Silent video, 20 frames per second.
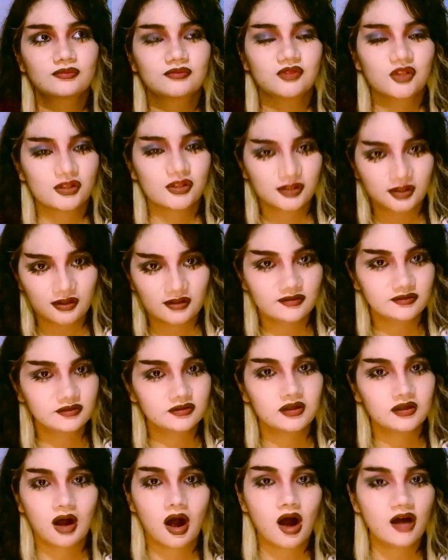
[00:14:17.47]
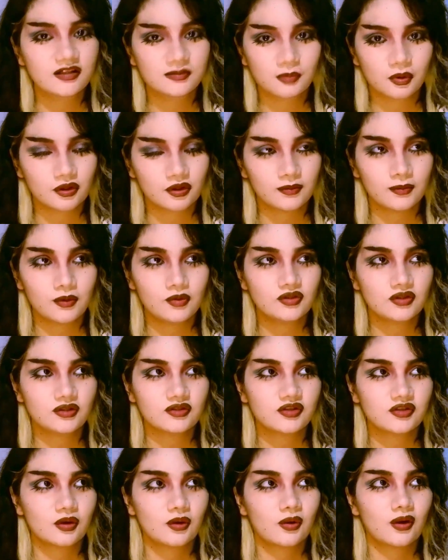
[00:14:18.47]
just cause more commotion.
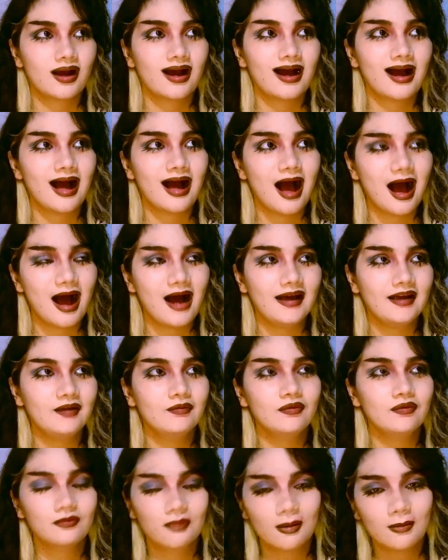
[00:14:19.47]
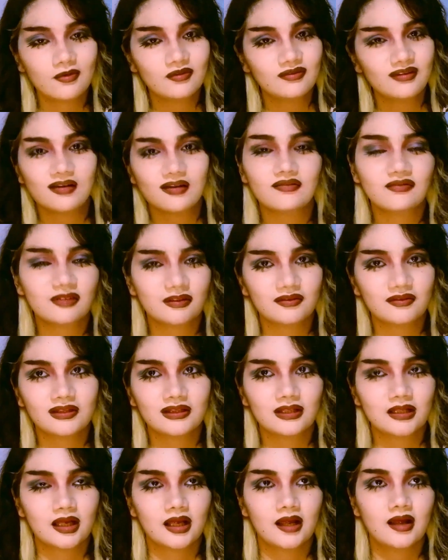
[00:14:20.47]
So I remember very
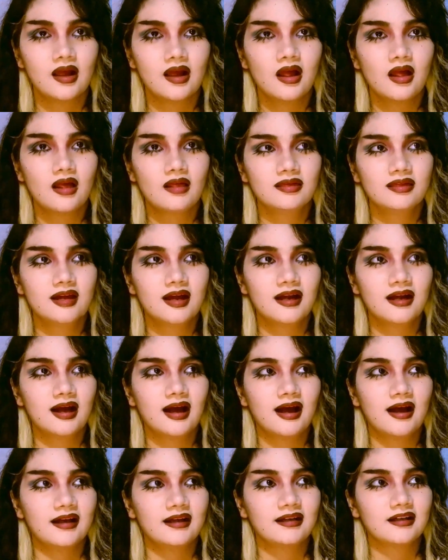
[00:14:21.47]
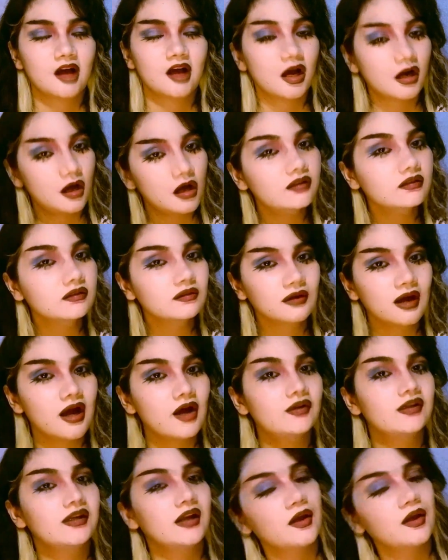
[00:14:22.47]
vividly that I got on the
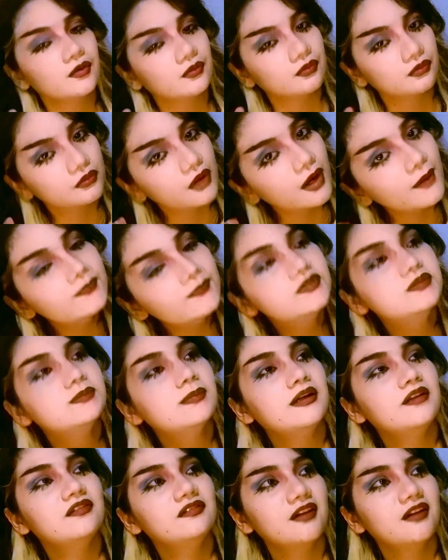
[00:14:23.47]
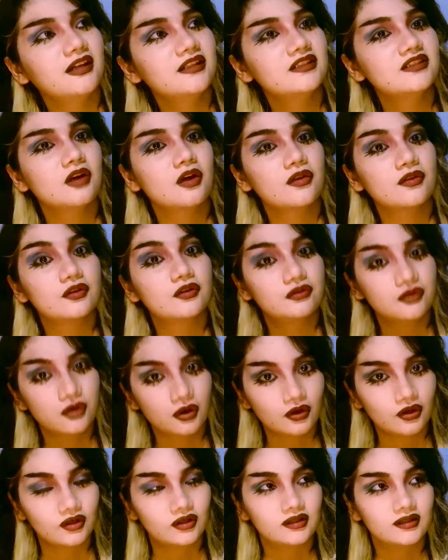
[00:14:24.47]
ground and I rubbed my face on the
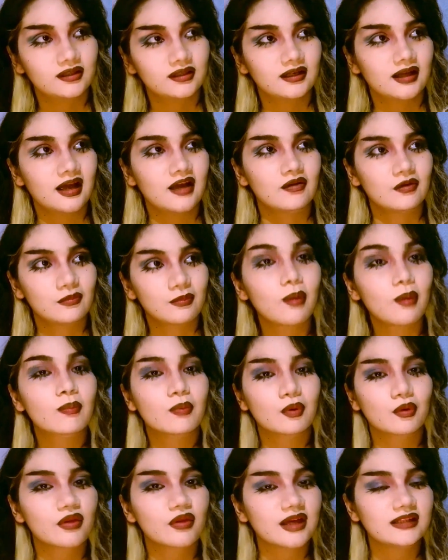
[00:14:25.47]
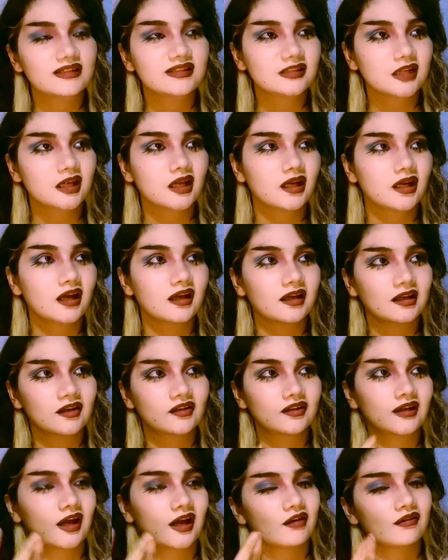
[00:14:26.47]
dirt. I remember that scene. I
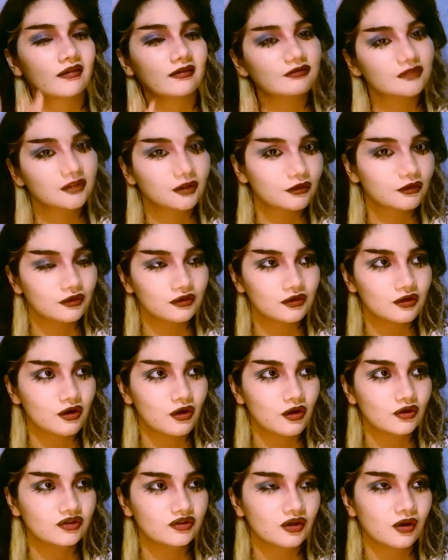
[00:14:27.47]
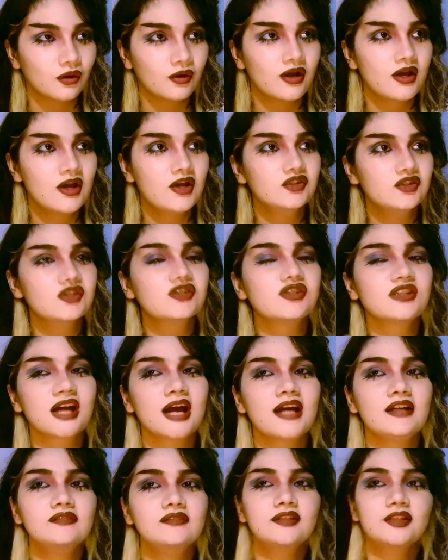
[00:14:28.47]
could kind of feel the dirt also, just to
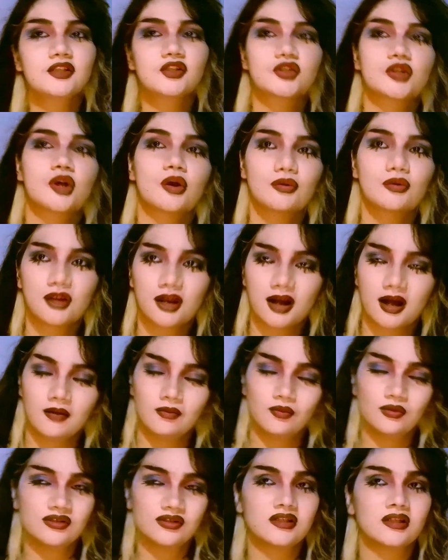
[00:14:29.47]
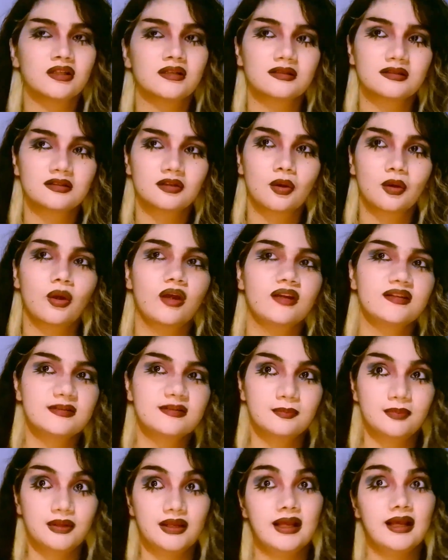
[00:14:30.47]
kind of like show that I wasn't going to
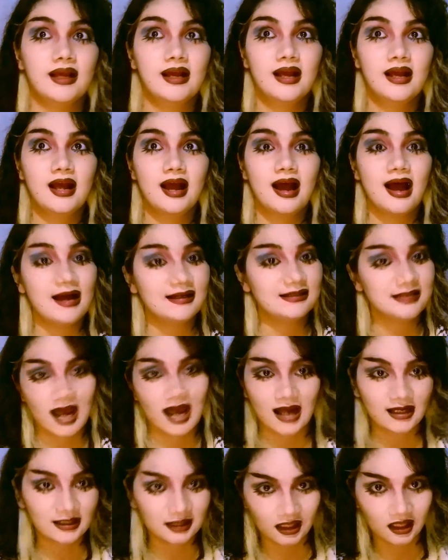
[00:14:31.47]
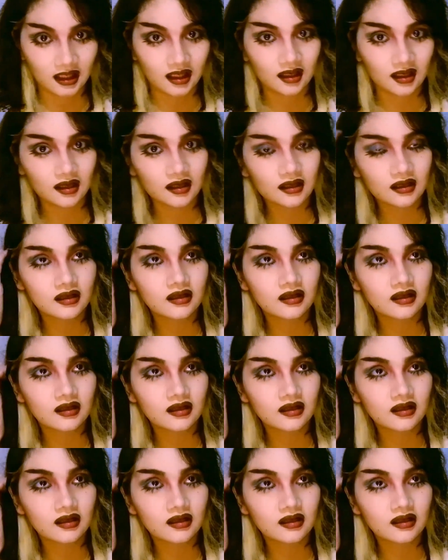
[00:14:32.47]
be attacking